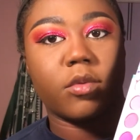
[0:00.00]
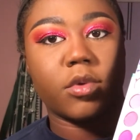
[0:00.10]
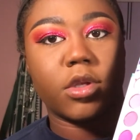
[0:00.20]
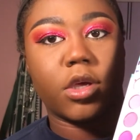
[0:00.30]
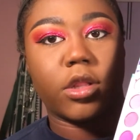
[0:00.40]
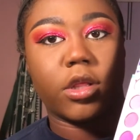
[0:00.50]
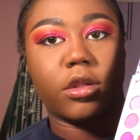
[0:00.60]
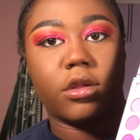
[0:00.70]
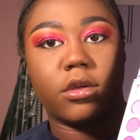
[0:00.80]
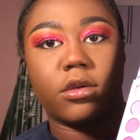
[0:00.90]
I'm gonna see how
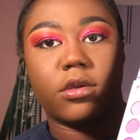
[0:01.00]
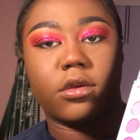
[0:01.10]
that looks.